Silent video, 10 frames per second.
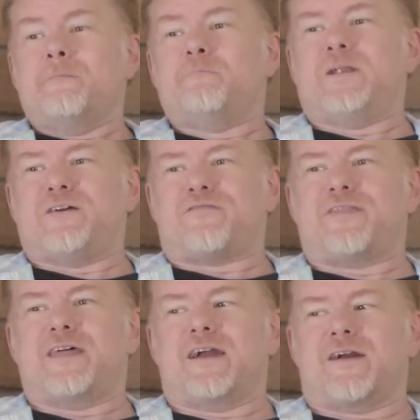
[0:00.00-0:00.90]
But if
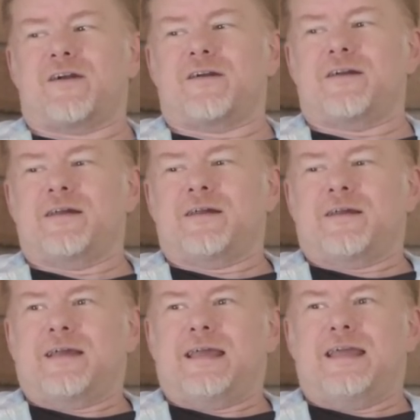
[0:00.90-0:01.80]

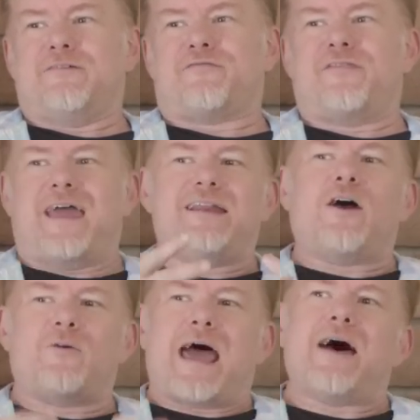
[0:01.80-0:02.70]
they
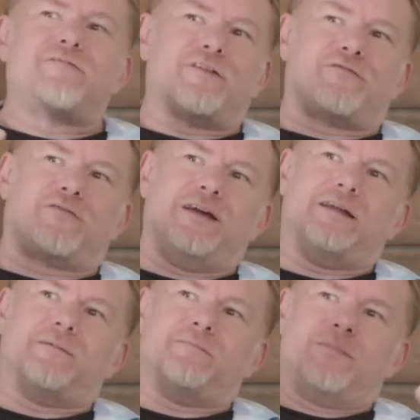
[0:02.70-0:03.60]
don't have the
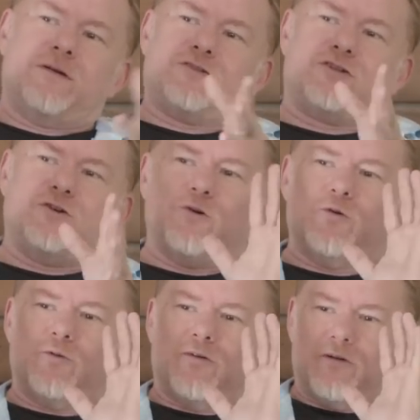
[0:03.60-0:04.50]
freedom
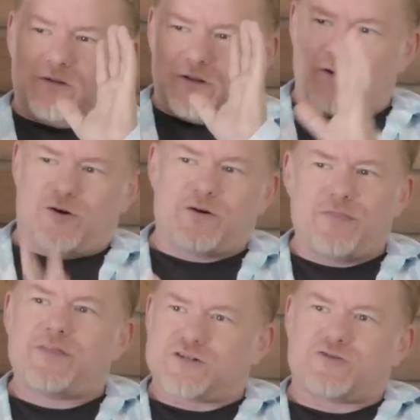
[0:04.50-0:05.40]
to
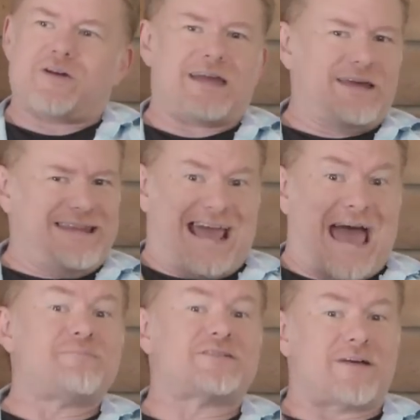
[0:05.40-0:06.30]
learn the trick in the
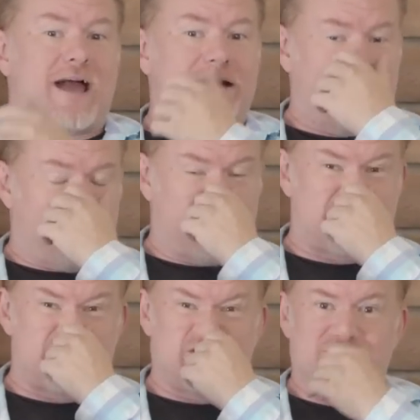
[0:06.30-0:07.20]
abstract in a
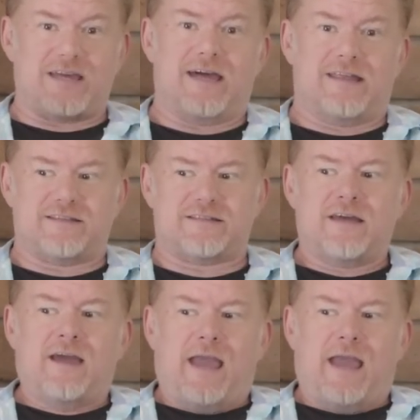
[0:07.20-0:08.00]
fictional sense,